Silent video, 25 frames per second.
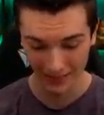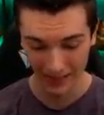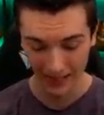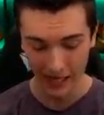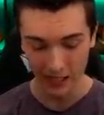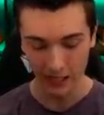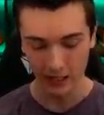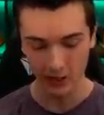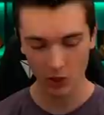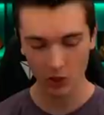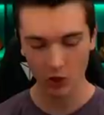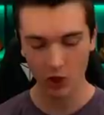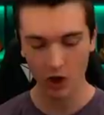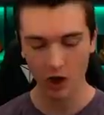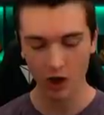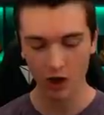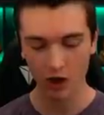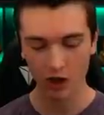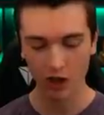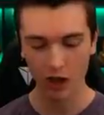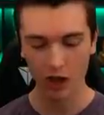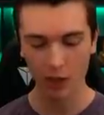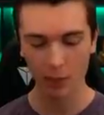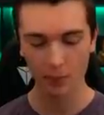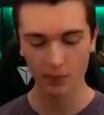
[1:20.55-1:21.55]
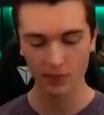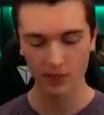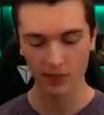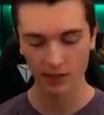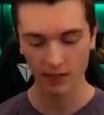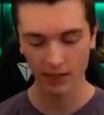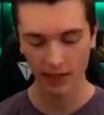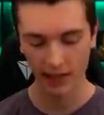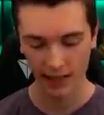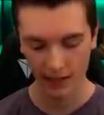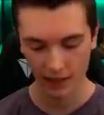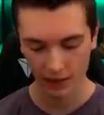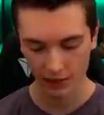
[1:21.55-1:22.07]
little hog opposite
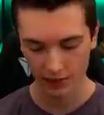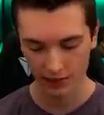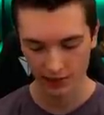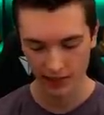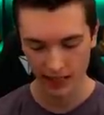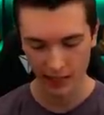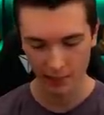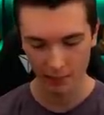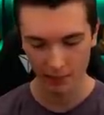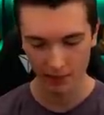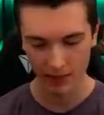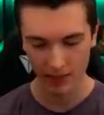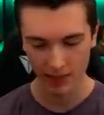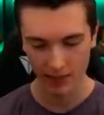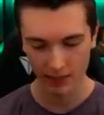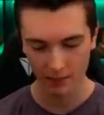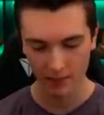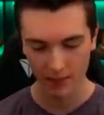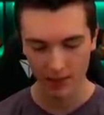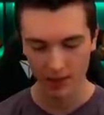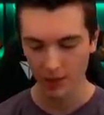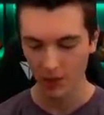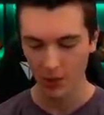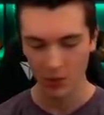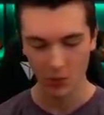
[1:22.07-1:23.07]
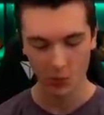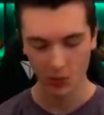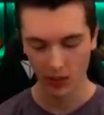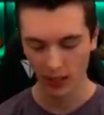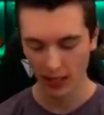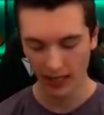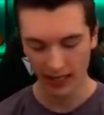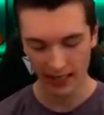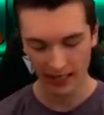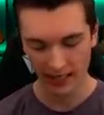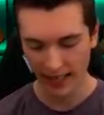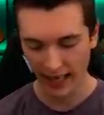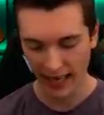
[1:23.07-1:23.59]
lane or same lane, we
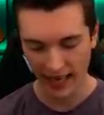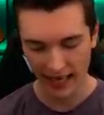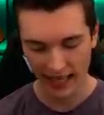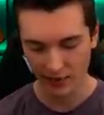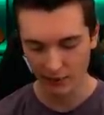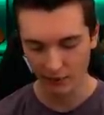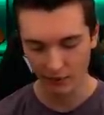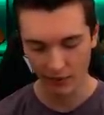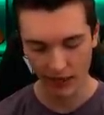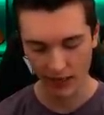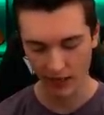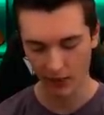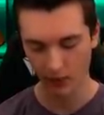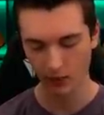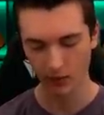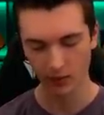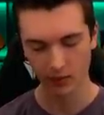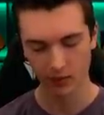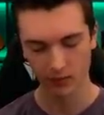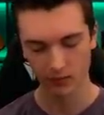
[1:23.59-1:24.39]
got a cannon Valk.